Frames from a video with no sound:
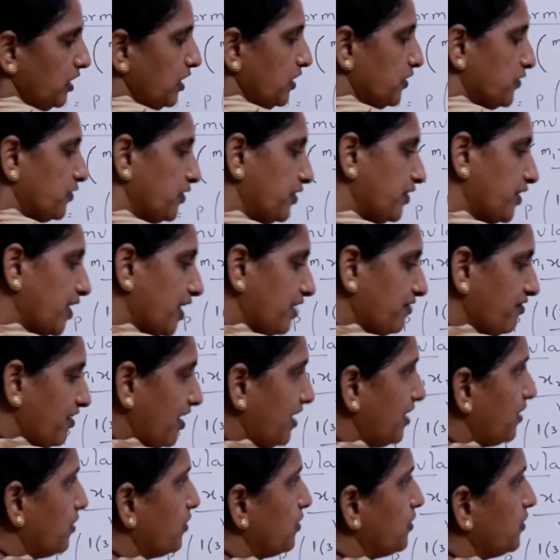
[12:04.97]
So you can
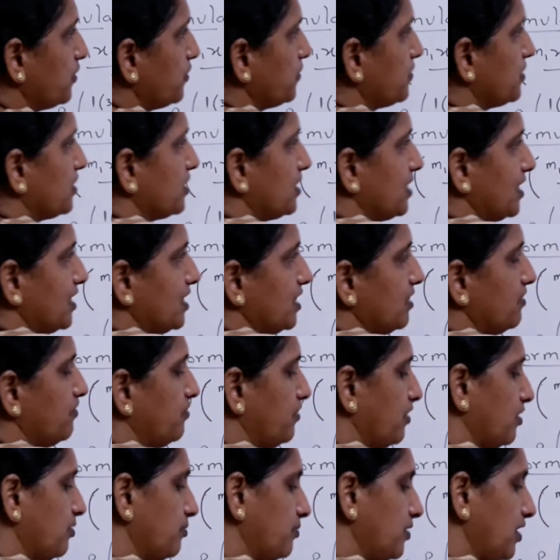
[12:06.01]
find out using section
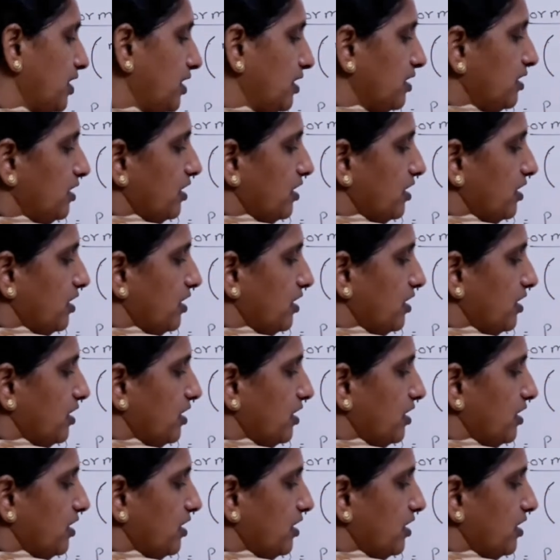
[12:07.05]
formula.